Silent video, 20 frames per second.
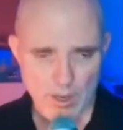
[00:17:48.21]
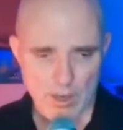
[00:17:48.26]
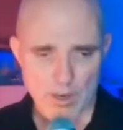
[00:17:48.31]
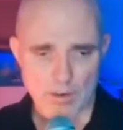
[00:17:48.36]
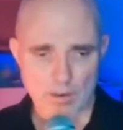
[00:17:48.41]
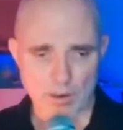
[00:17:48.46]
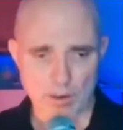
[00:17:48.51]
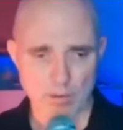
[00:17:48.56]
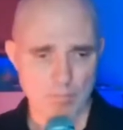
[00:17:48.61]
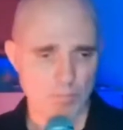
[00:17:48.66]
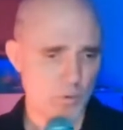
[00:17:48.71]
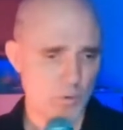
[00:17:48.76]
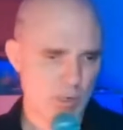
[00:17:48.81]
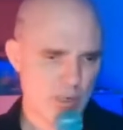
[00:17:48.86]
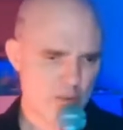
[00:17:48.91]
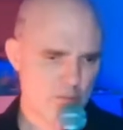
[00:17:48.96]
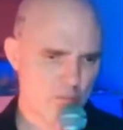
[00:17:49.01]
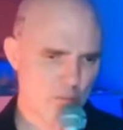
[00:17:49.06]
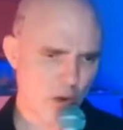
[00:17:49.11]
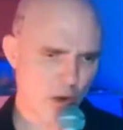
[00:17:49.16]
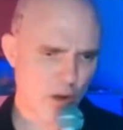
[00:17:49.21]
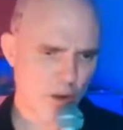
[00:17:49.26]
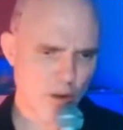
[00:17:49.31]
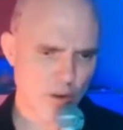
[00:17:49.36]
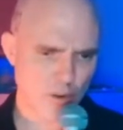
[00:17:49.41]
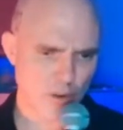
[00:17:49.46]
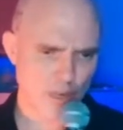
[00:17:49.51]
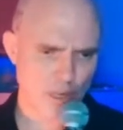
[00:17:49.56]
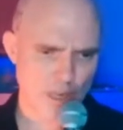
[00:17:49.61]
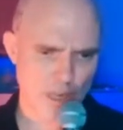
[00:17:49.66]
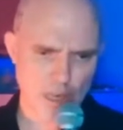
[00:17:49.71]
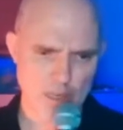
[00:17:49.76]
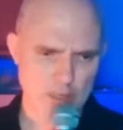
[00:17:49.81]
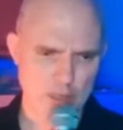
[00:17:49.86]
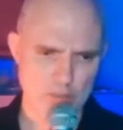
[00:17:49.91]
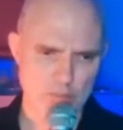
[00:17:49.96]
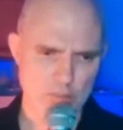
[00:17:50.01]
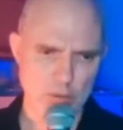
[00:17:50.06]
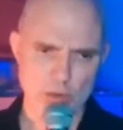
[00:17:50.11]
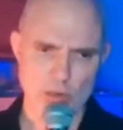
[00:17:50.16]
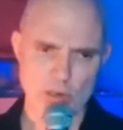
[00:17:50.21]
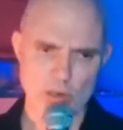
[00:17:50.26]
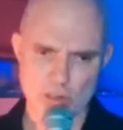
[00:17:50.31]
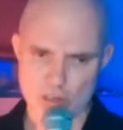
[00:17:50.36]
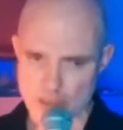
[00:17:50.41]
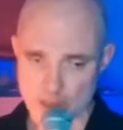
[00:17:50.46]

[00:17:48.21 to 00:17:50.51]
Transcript: We didn't borrow any ancient Persian.